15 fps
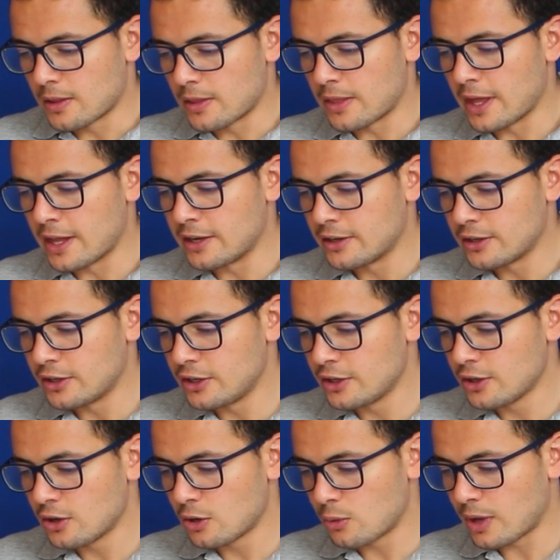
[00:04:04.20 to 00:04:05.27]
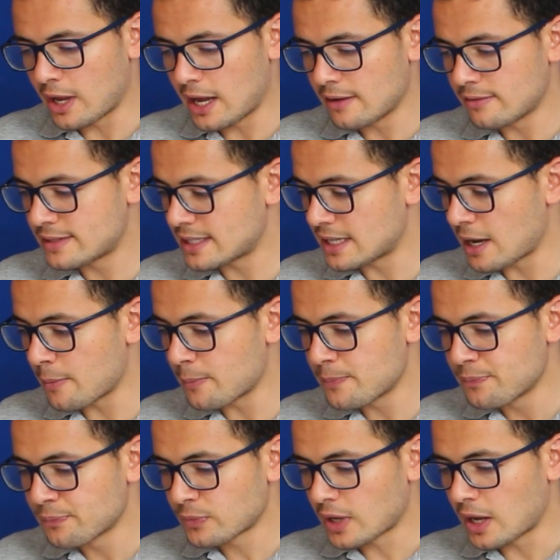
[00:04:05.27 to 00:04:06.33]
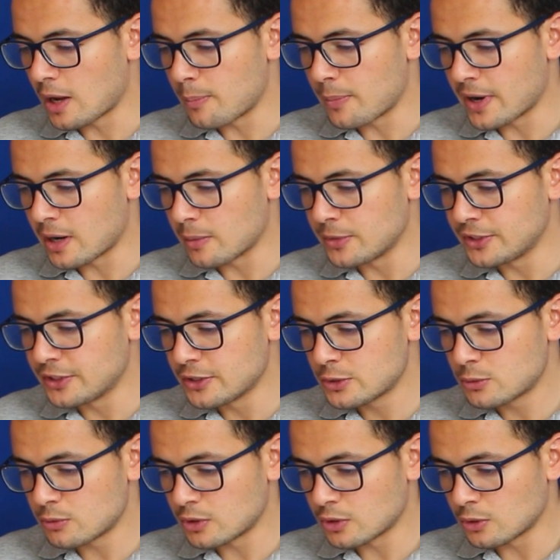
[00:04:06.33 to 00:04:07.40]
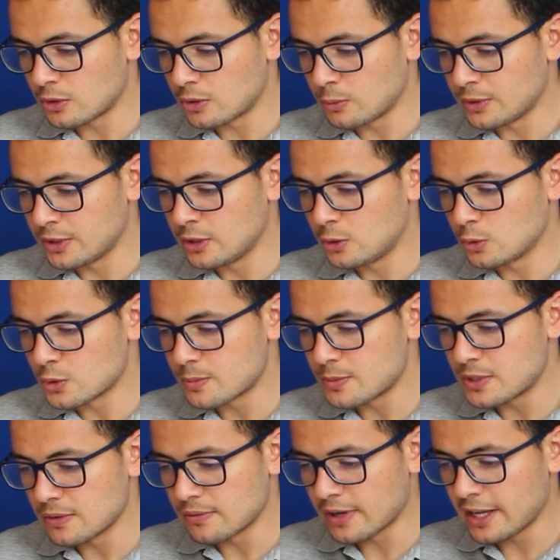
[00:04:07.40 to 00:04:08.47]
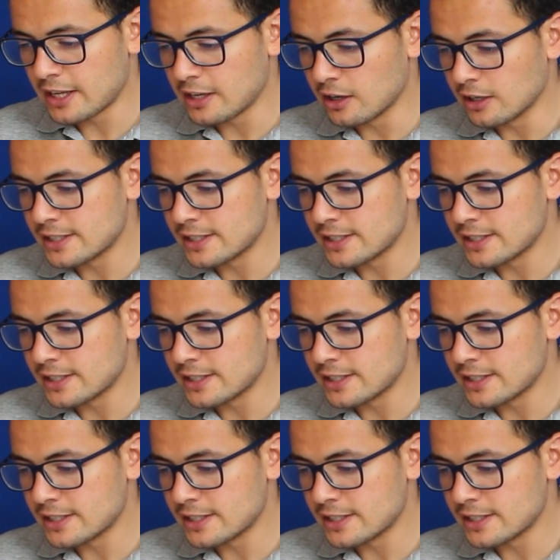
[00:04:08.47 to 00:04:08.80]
Then here we have some uh, parameters we, know, we need to specify here.